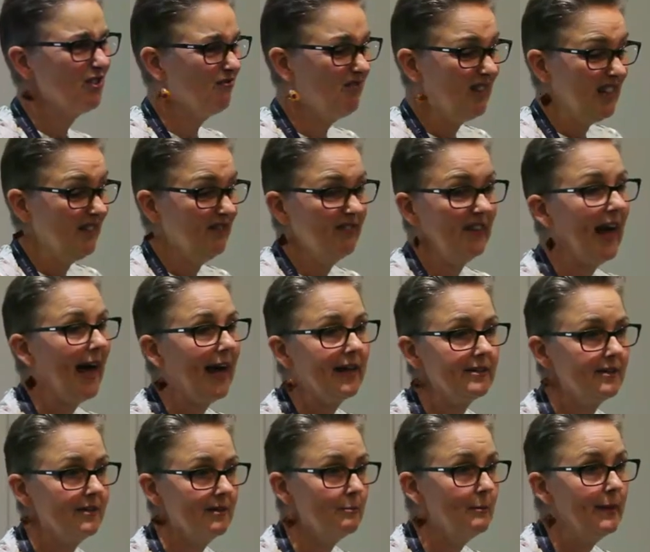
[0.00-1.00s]
just really
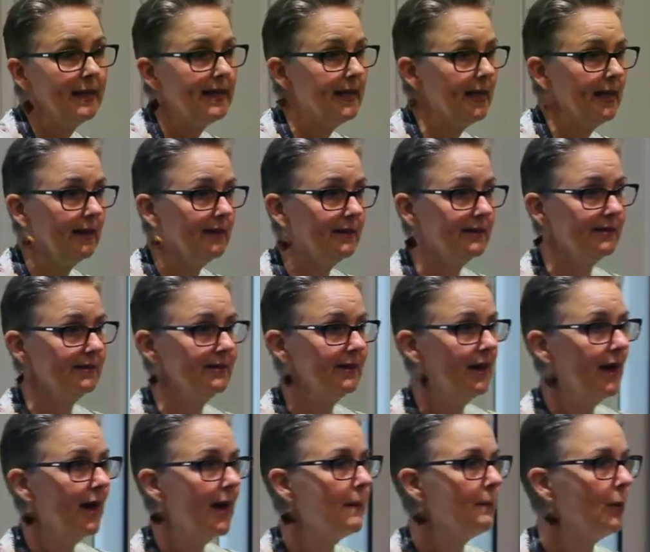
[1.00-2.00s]
flat and meaningless.
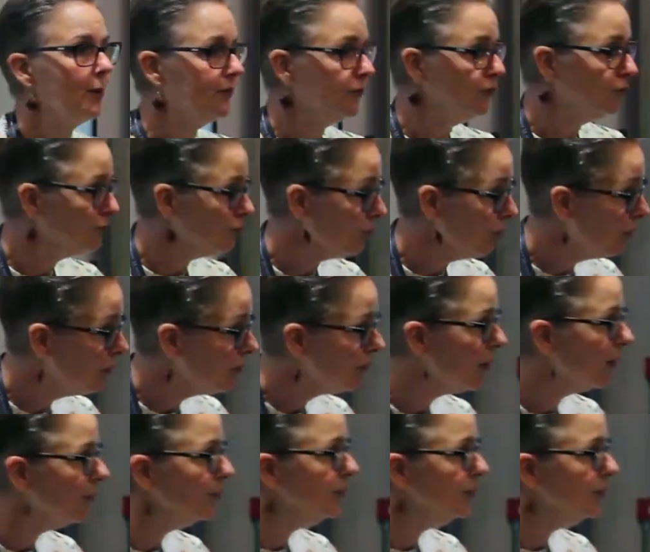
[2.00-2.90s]
But if you draw an